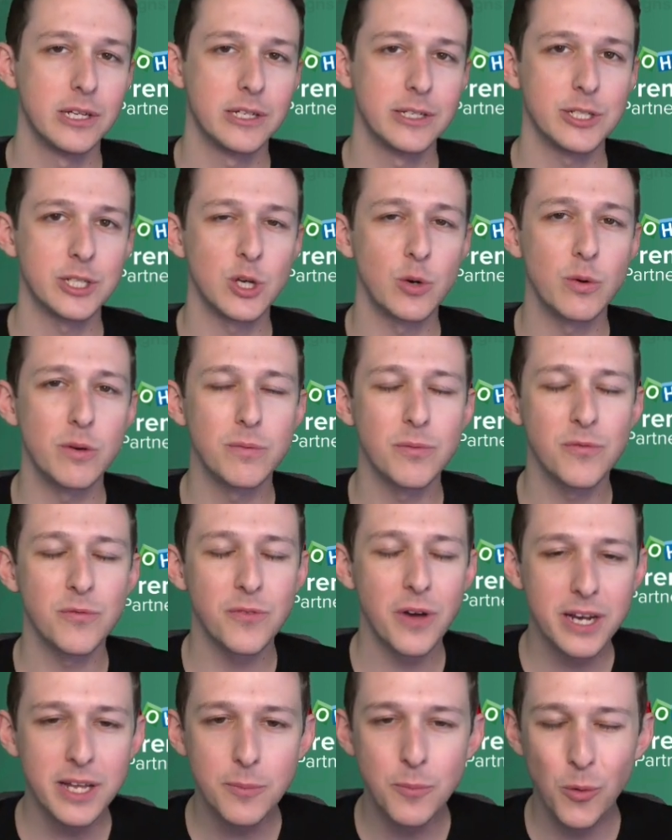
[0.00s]
So we've been
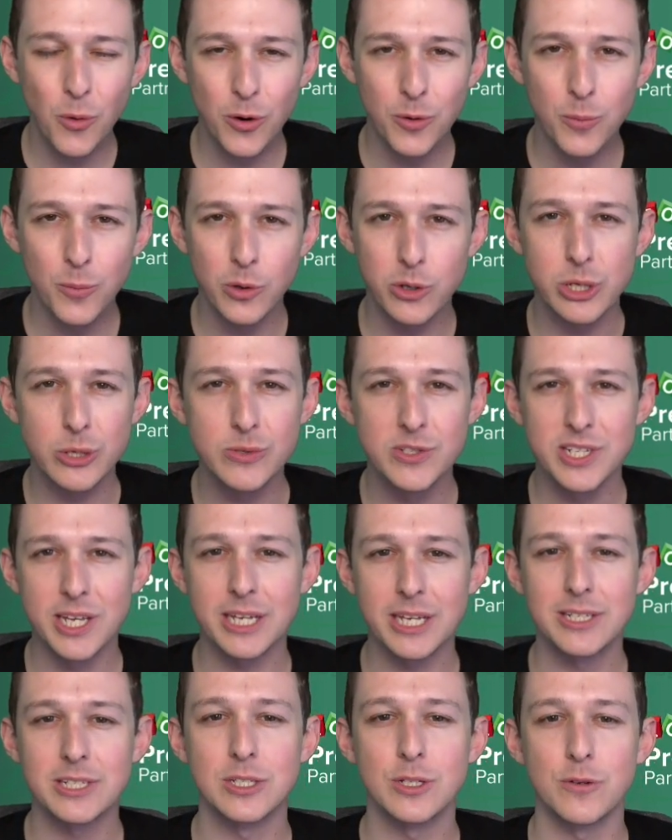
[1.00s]
finding more and more use
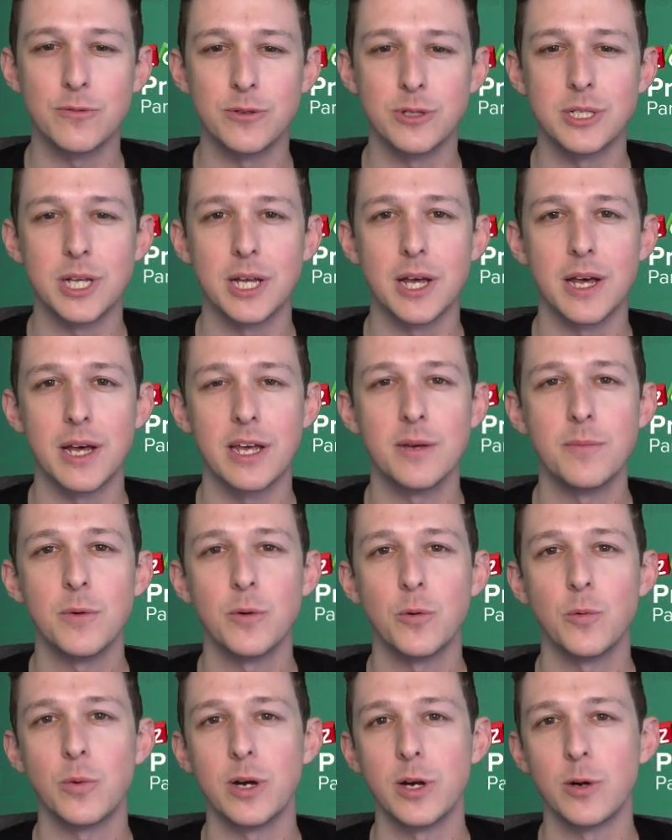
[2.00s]
cases over time
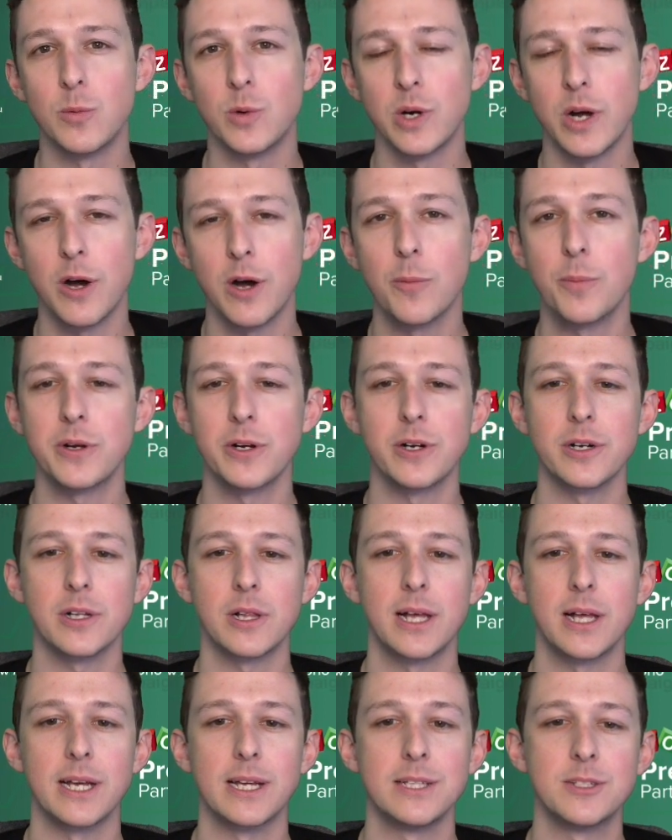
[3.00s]
where we're helping our
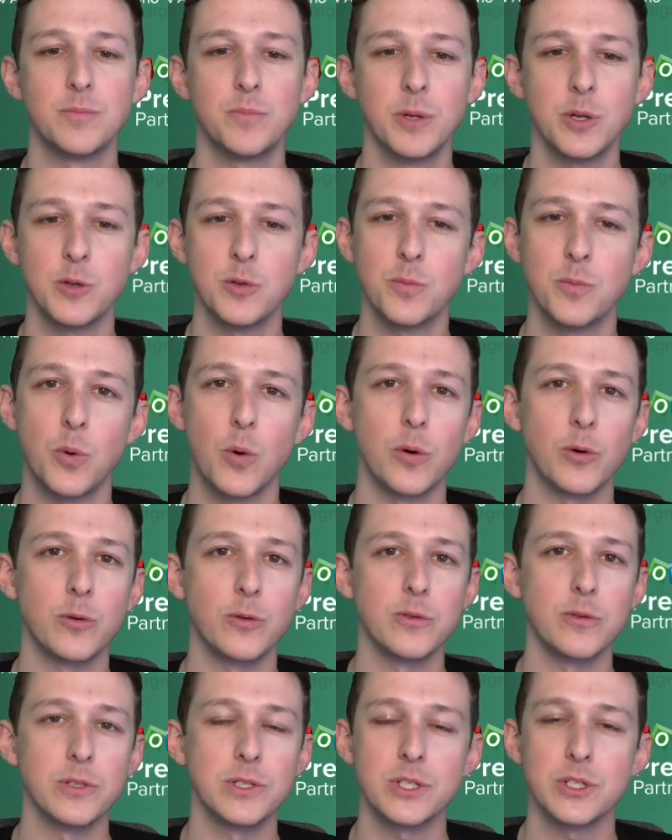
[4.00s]
clients build
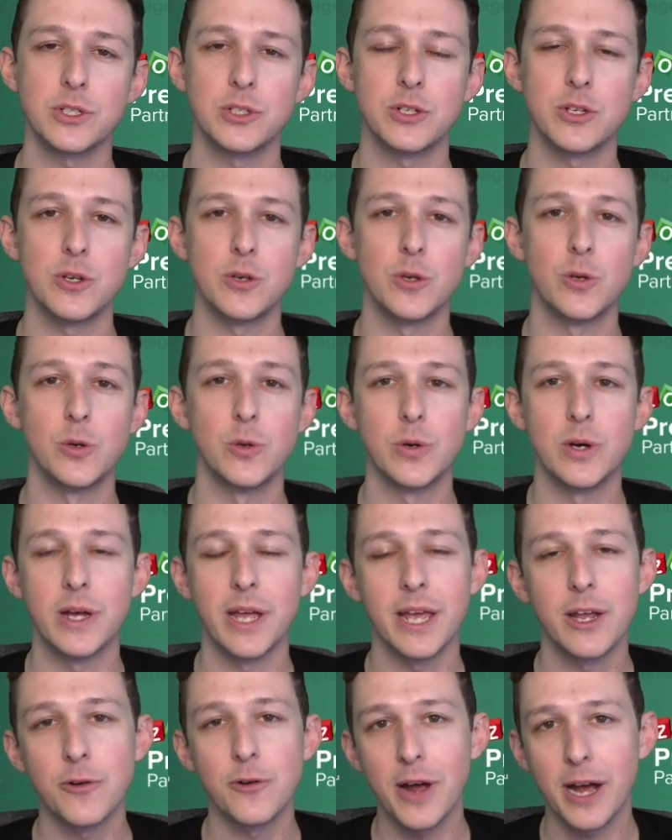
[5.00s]
portals to
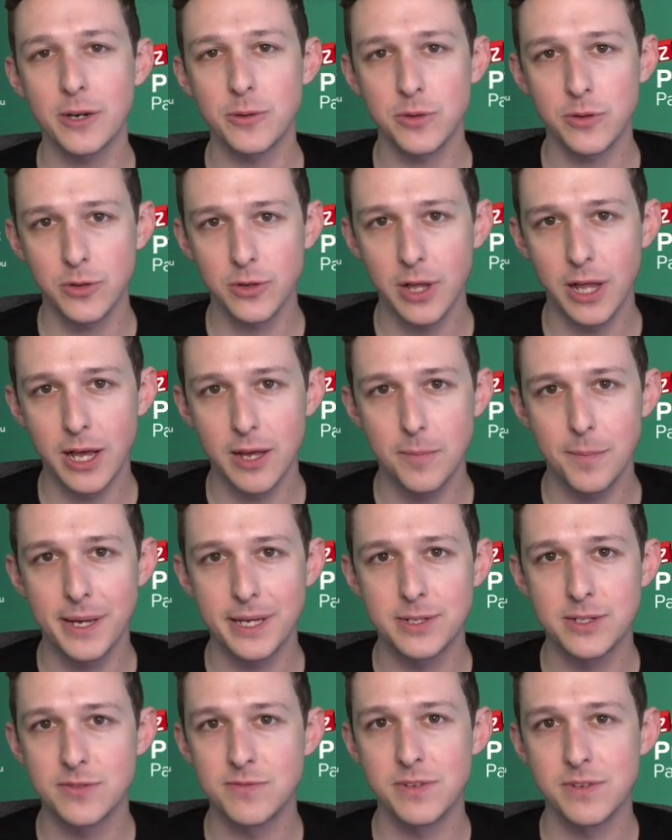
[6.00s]
interact with their client
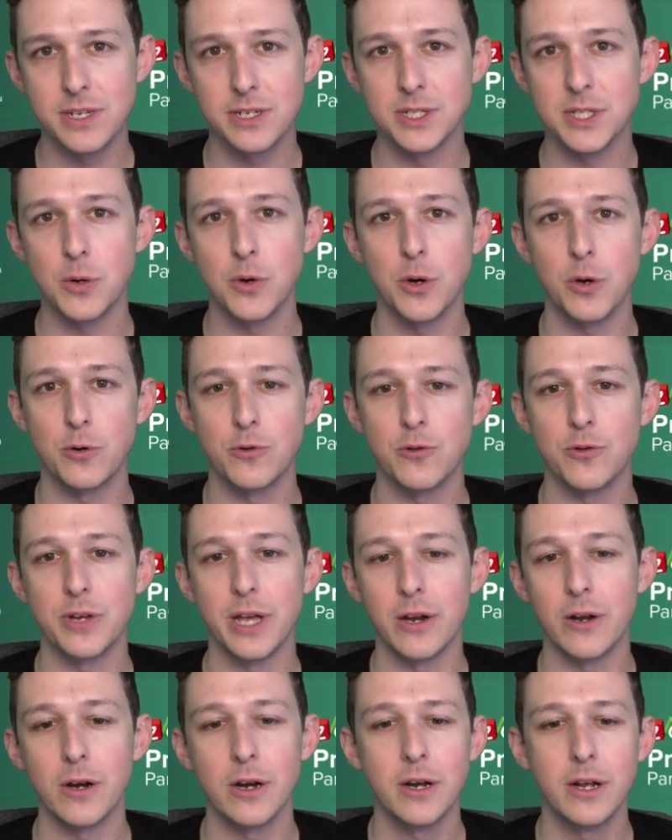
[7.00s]
base via Zoho
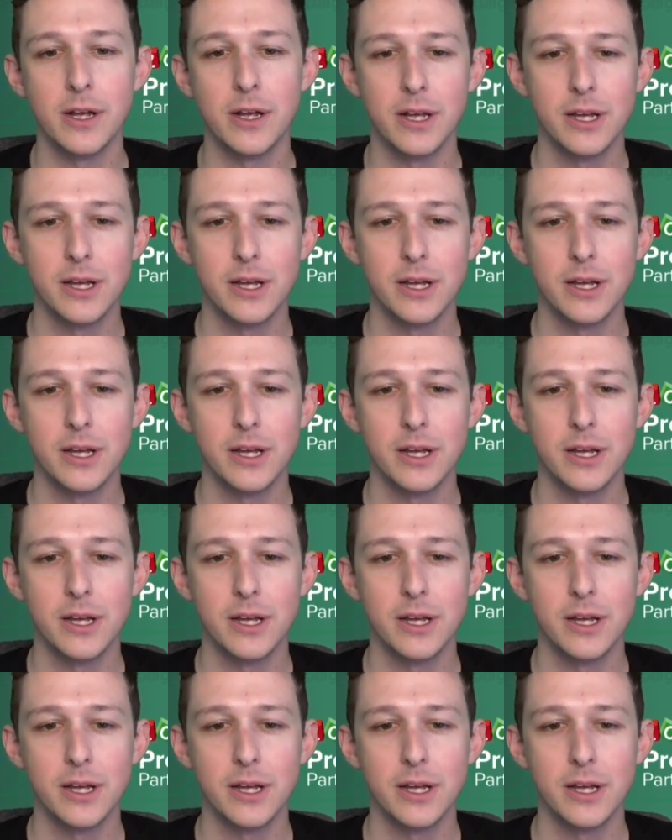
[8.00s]
Creator.